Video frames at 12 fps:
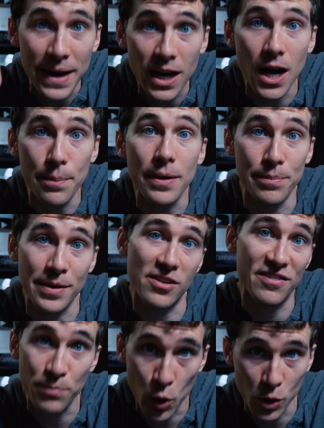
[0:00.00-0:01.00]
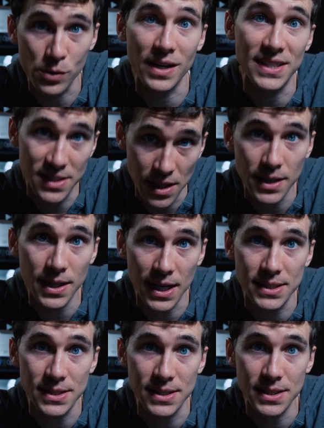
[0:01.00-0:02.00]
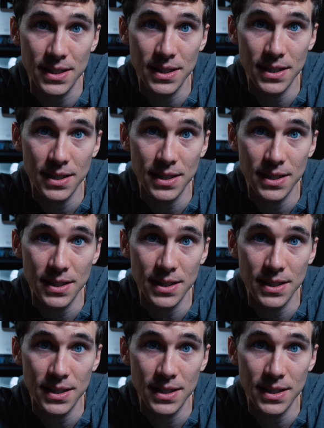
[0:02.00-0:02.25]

pick up a pair of polarized sunglasses.